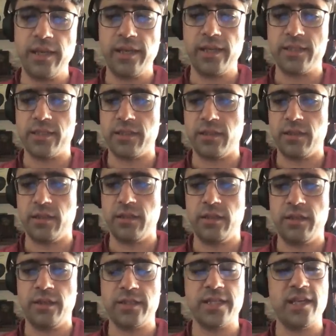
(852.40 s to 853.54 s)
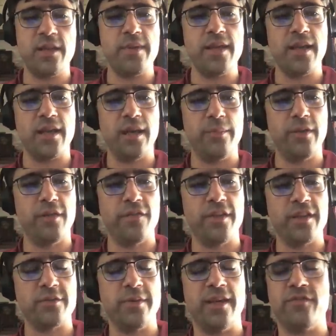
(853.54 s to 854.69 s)
And there's going to be a couple of
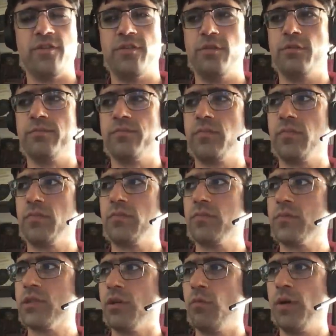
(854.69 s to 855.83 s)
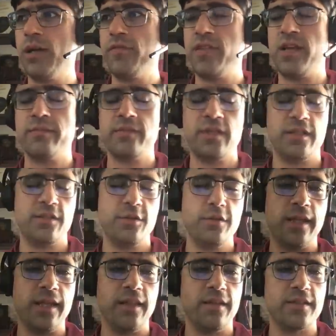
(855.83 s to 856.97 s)
things we have to do. So one of them, the
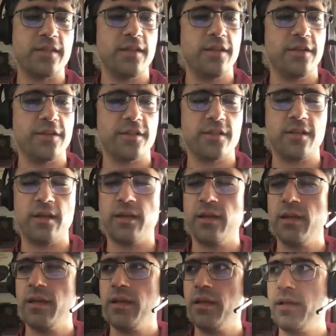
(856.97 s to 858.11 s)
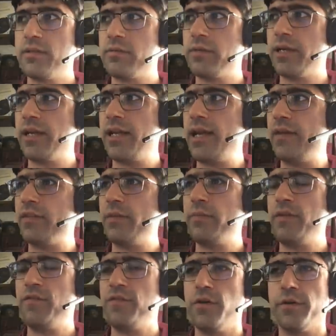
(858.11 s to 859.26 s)
two that I listed here to start, is we're going to have to
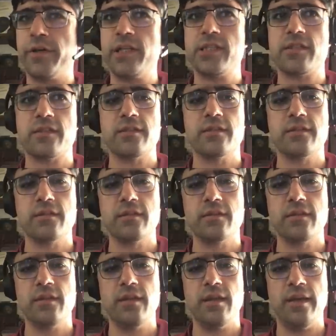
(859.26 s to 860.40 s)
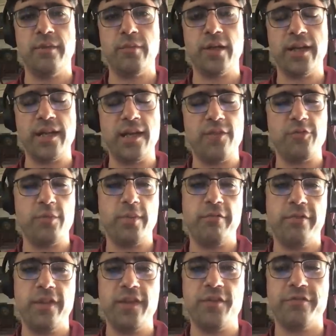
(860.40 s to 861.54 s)
be focused, and we're going to have to
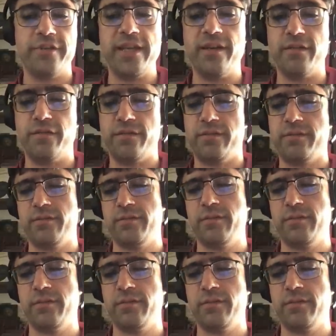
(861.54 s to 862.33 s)
be really creative.